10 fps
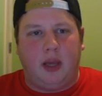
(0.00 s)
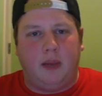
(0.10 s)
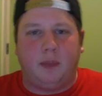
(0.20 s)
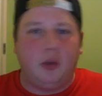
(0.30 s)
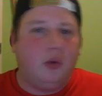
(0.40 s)

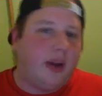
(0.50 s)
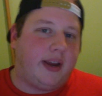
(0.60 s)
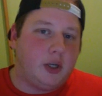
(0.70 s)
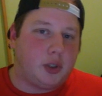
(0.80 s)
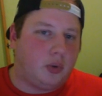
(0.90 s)
Blue-White
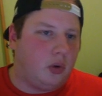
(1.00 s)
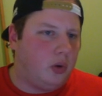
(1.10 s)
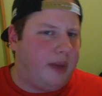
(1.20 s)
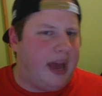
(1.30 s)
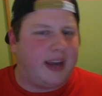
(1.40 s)
Control
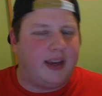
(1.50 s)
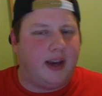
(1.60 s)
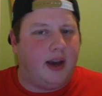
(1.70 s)
back uh,